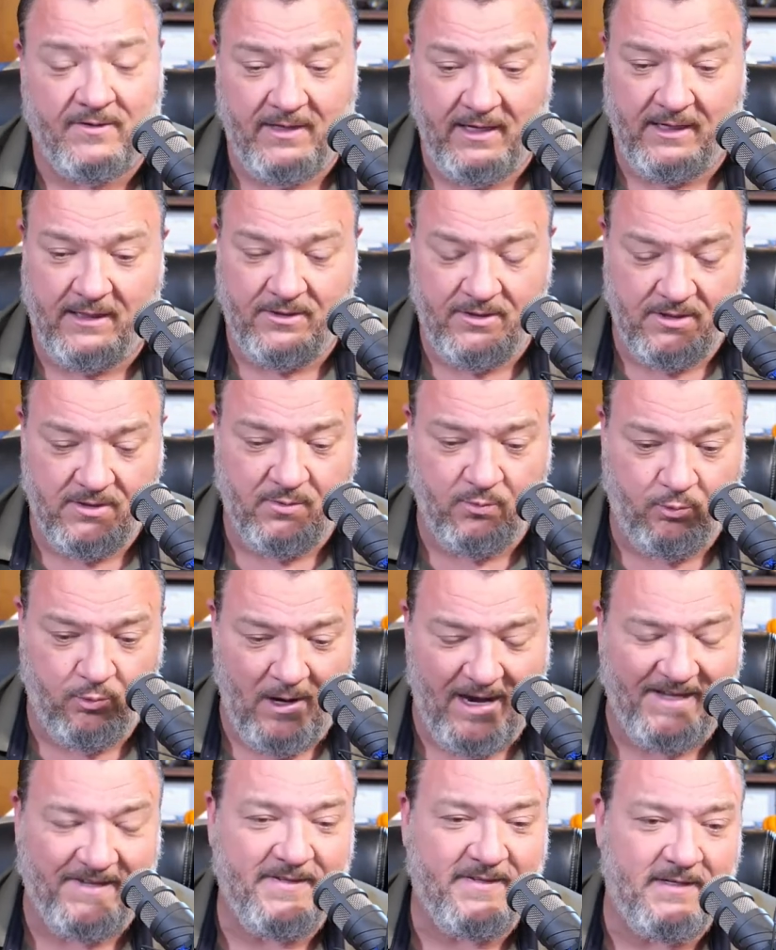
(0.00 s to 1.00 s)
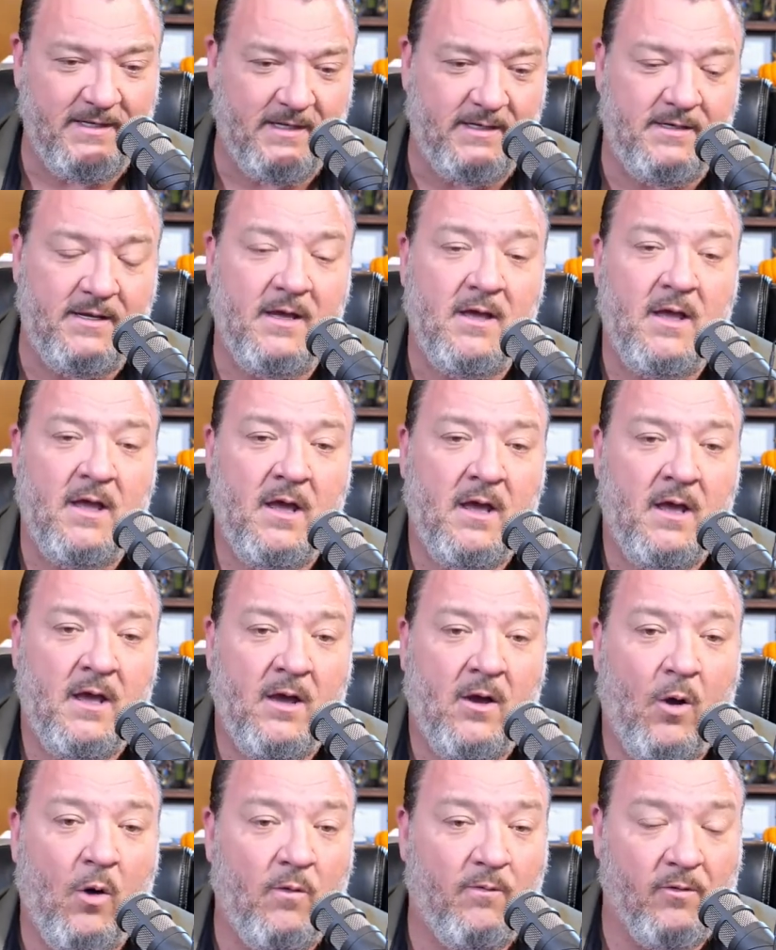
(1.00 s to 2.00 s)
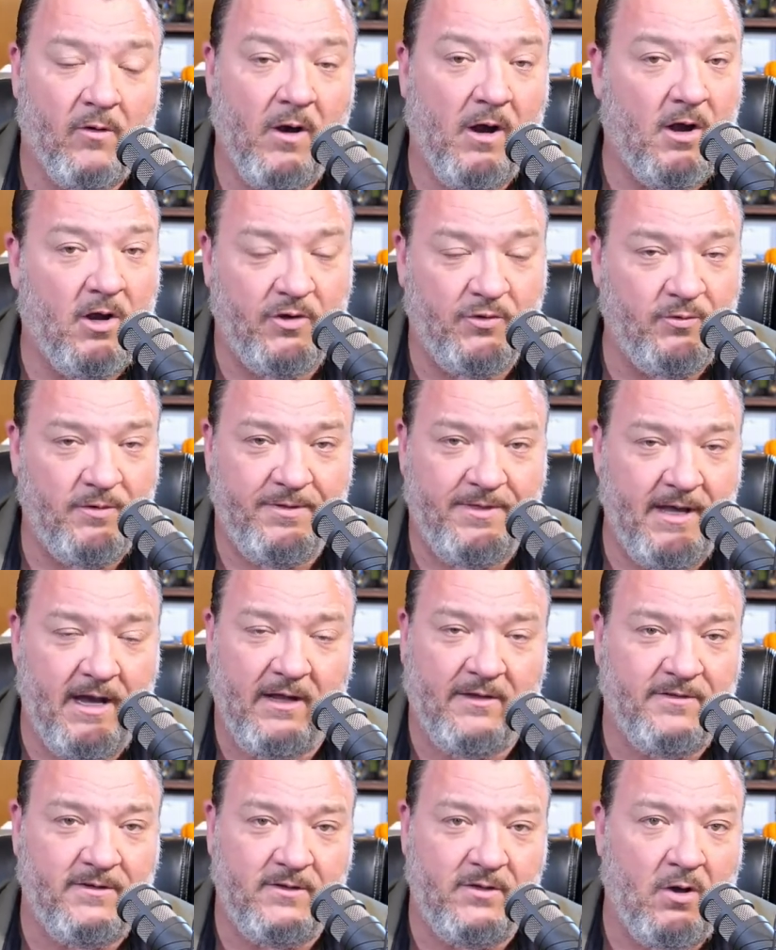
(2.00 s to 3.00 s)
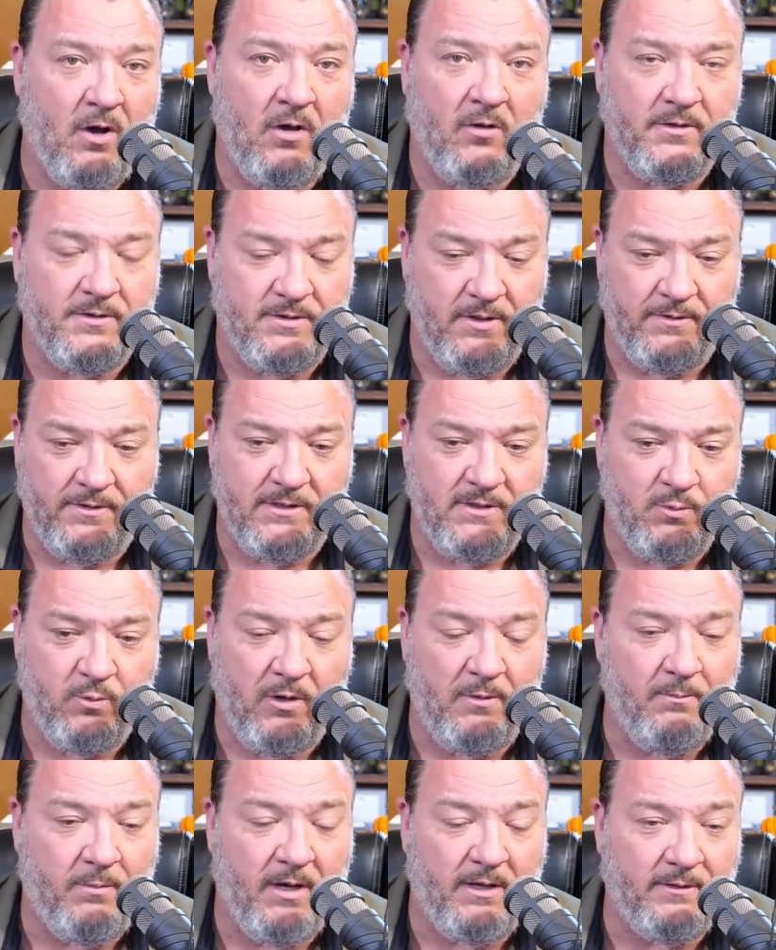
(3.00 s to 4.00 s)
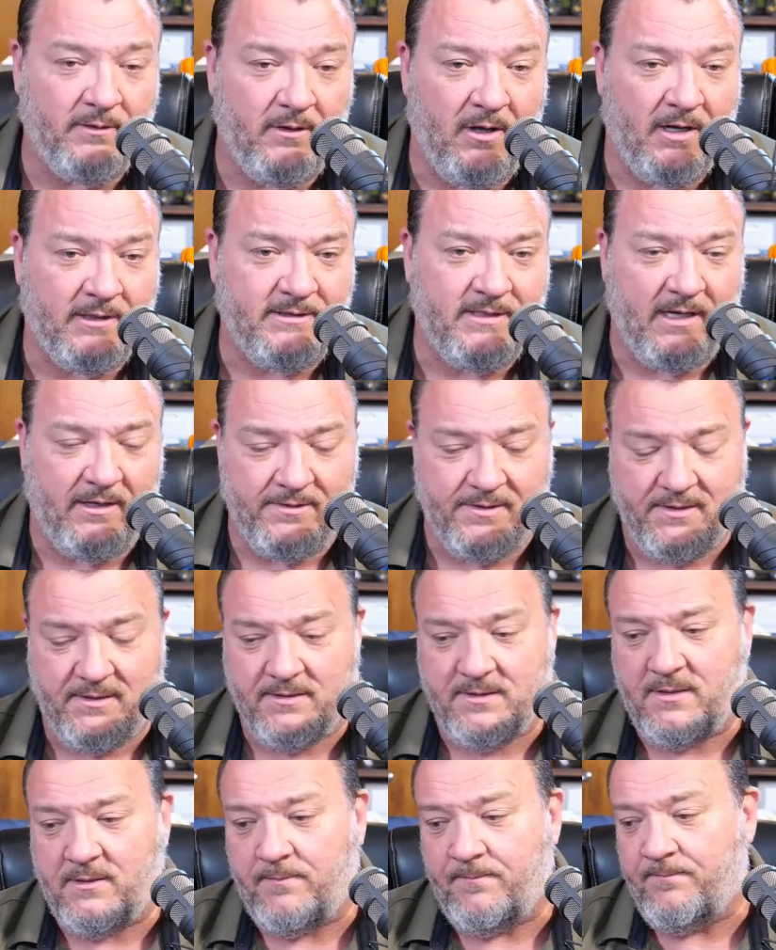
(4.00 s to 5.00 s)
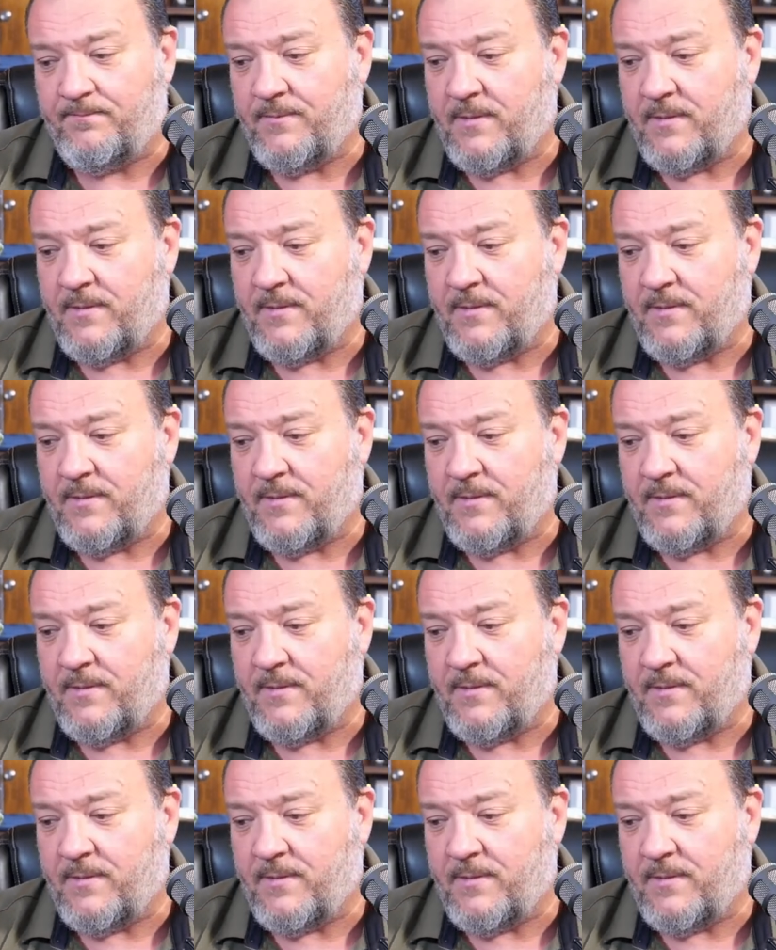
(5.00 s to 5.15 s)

They had just wasted over $100,000 on this one button lockdown system.